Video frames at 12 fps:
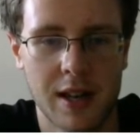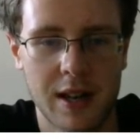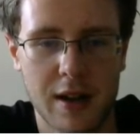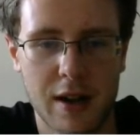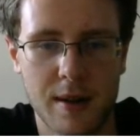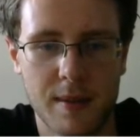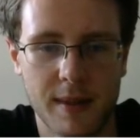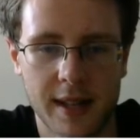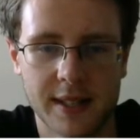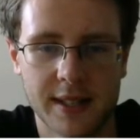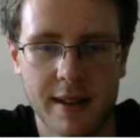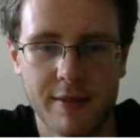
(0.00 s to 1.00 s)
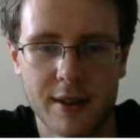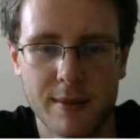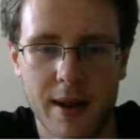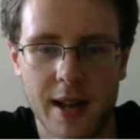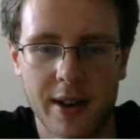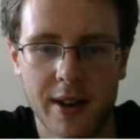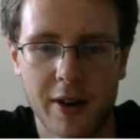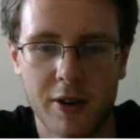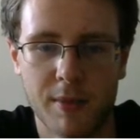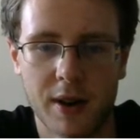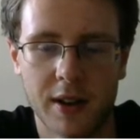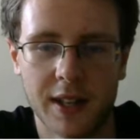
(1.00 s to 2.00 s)
That 70-mile-an-hour
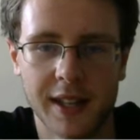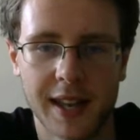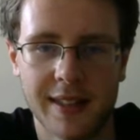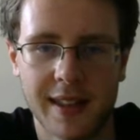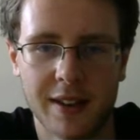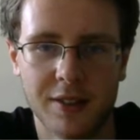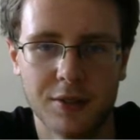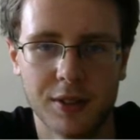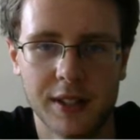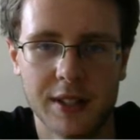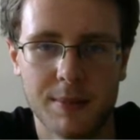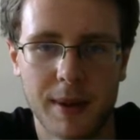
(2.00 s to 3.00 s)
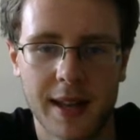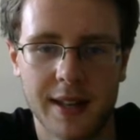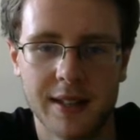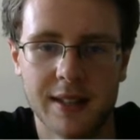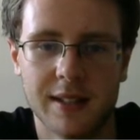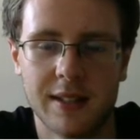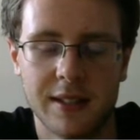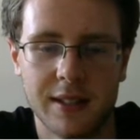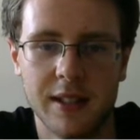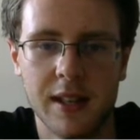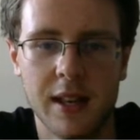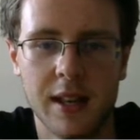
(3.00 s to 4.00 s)
mark, again, that'll really depend on